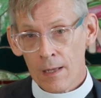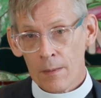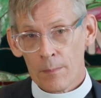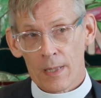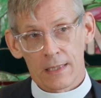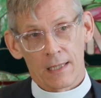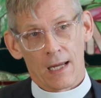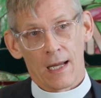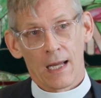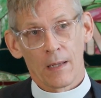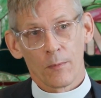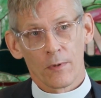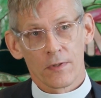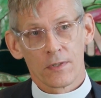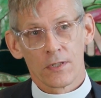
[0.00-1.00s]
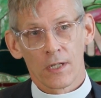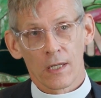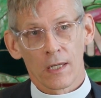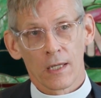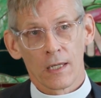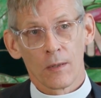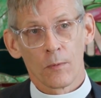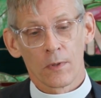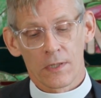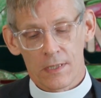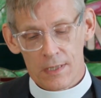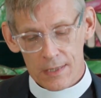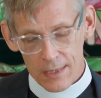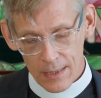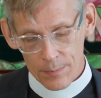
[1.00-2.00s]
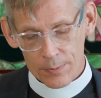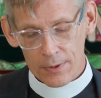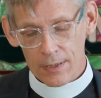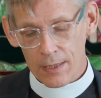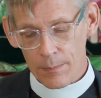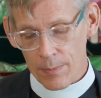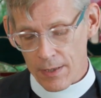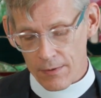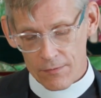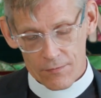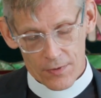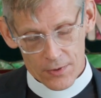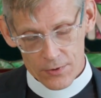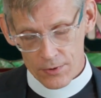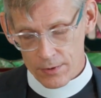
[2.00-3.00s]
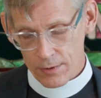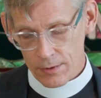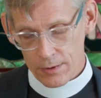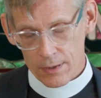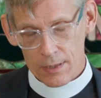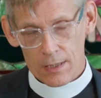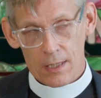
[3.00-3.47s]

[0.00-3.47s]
My time with GE was deeply beneficial,